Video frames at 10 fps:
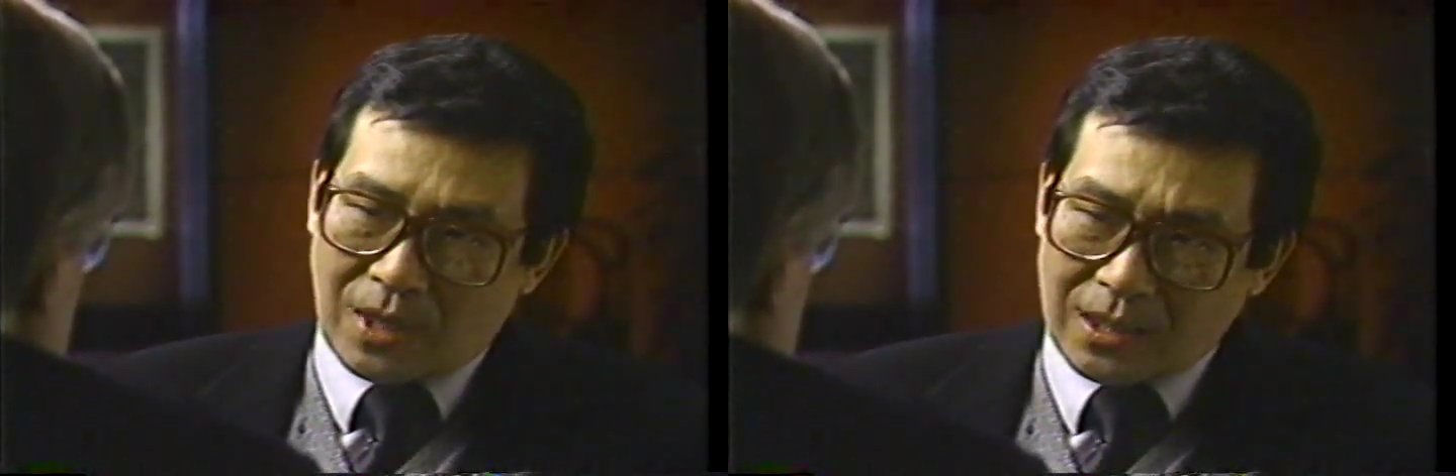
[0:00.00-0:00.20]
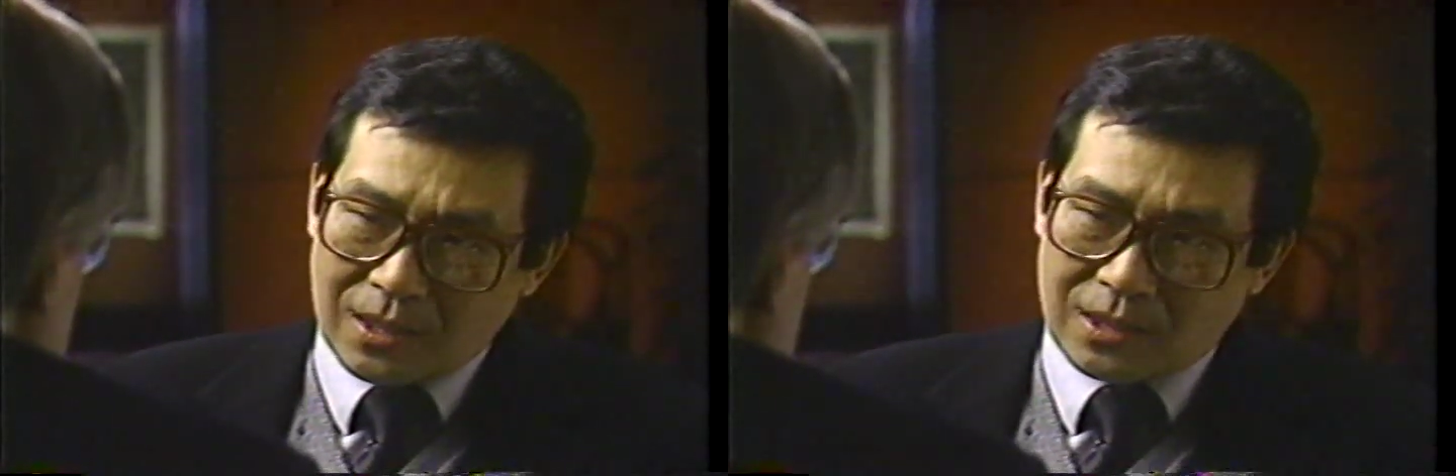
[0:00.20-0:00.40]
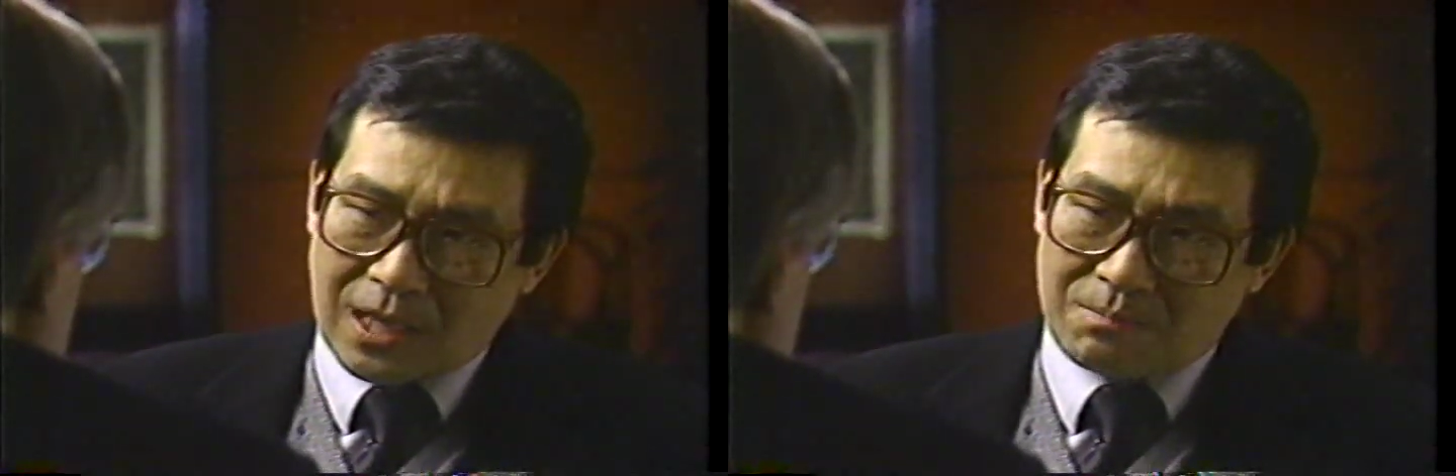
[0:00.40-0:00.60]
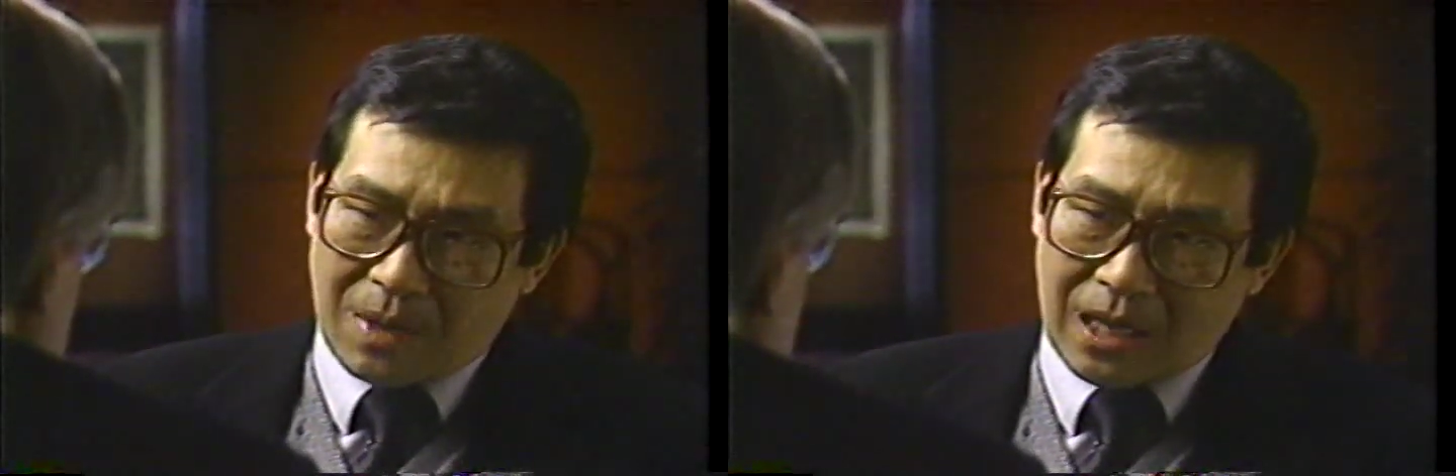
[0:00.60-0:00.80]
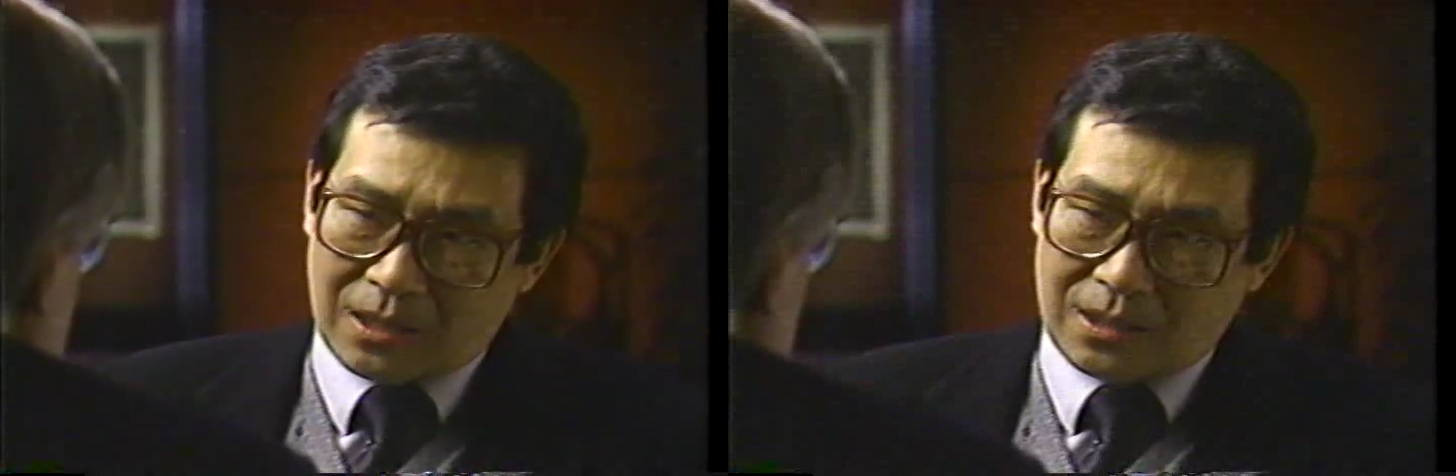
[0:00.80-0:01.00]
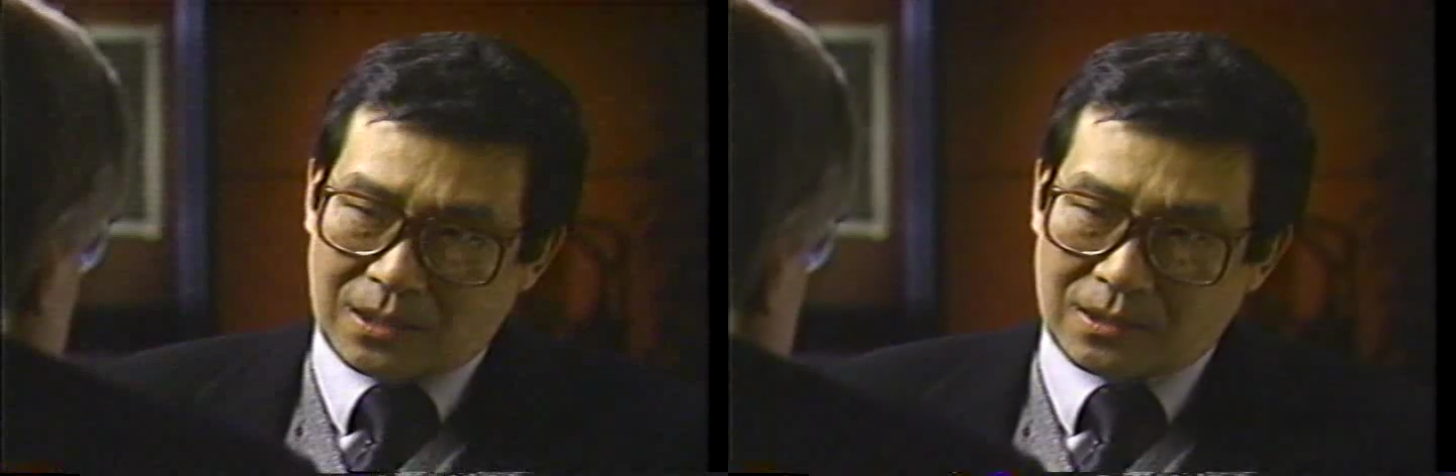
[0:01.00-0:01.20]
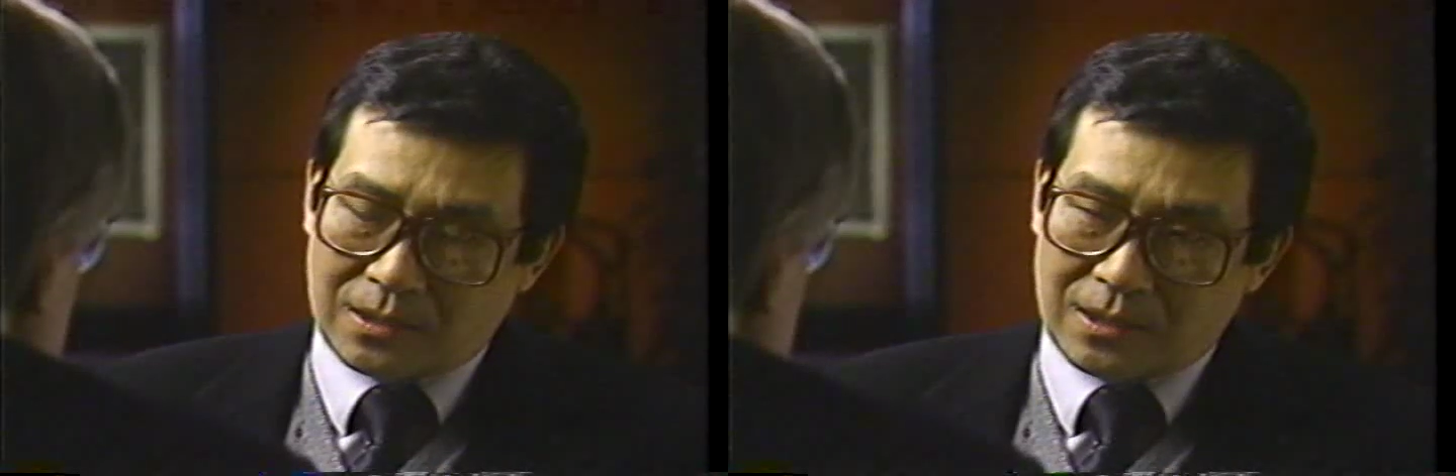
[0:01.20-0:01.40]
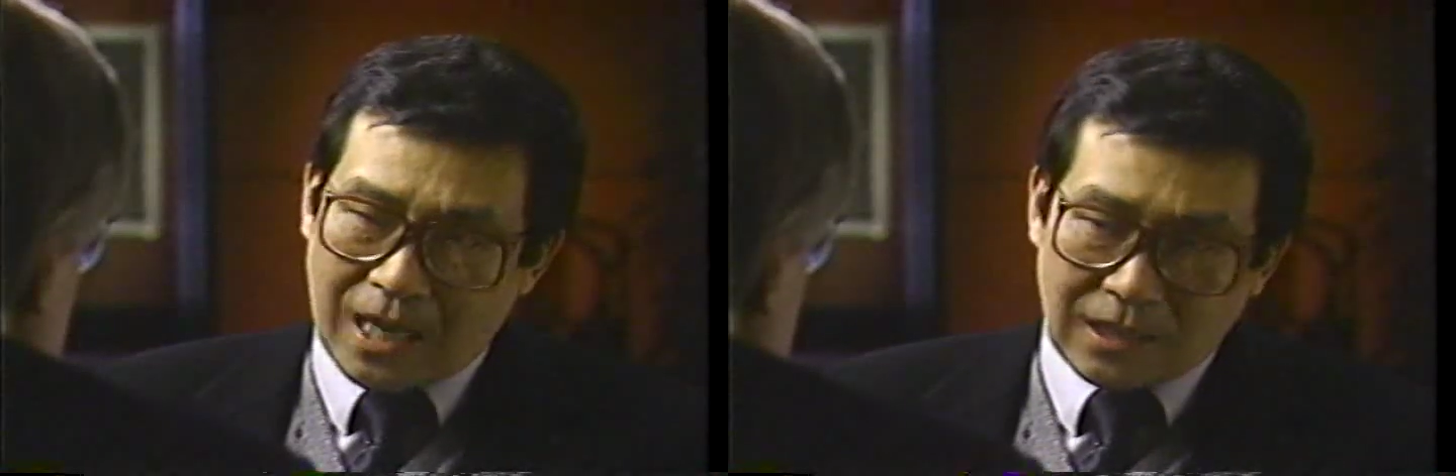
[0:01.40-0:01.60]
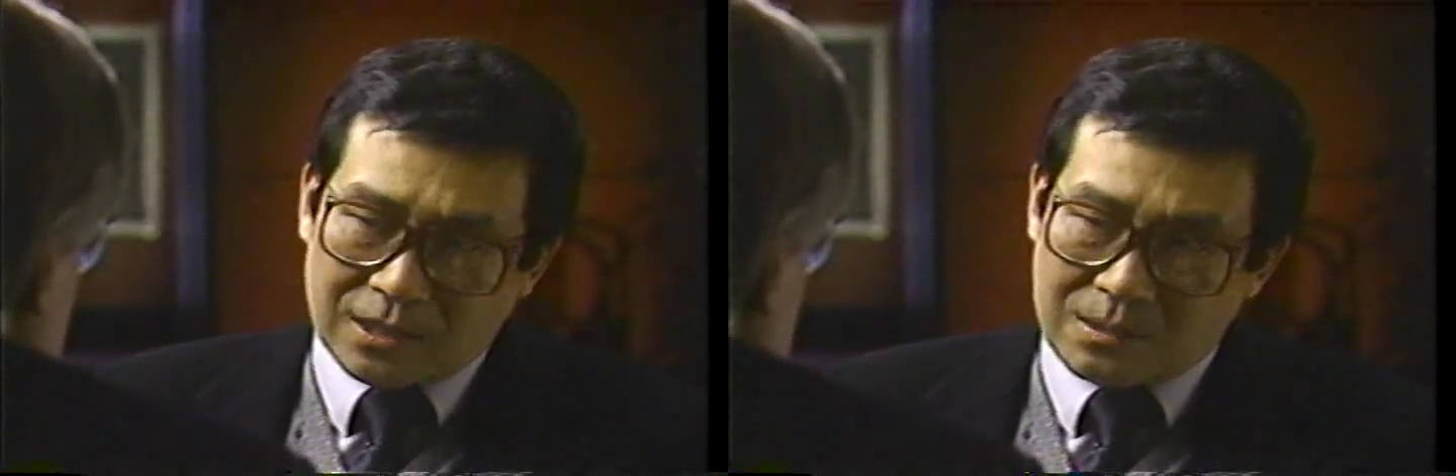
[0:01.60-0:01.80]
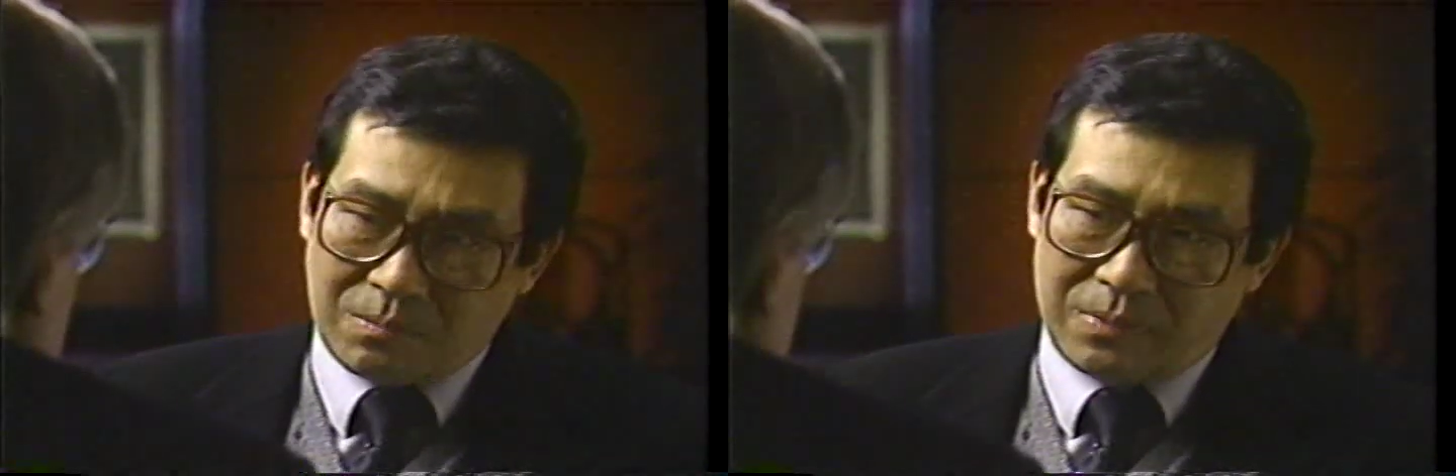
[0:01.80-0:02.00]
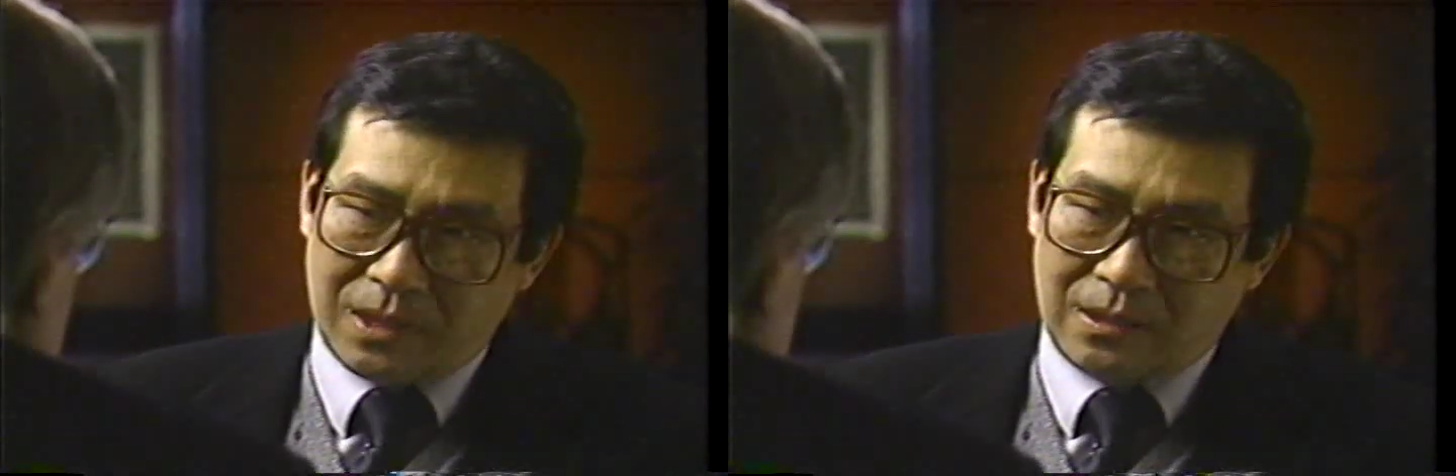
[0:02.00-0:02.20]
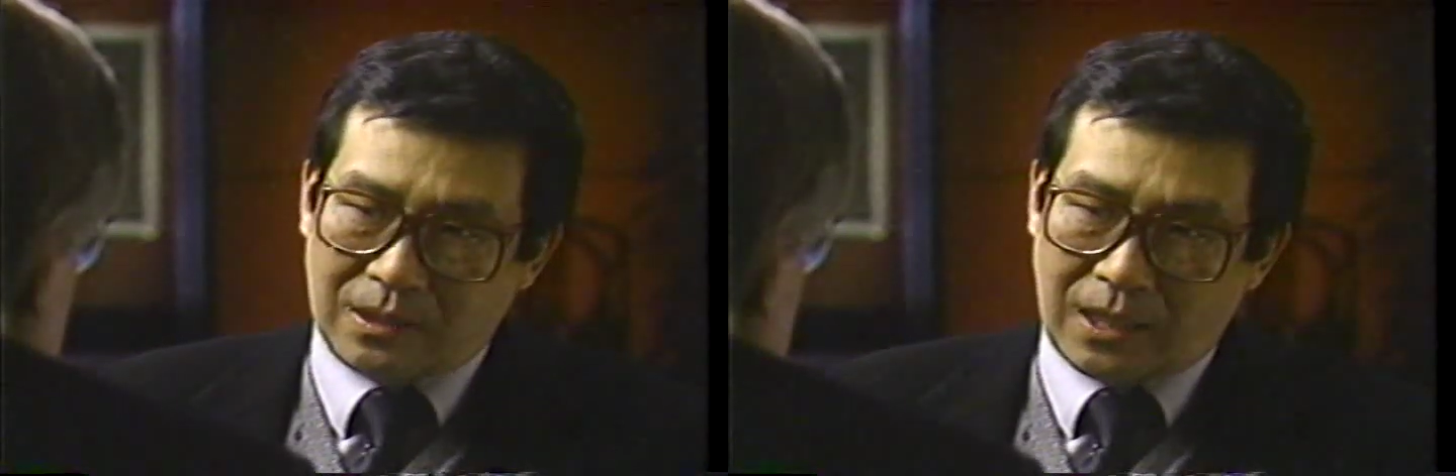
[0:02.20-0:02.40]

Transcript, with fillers: understand politics not simply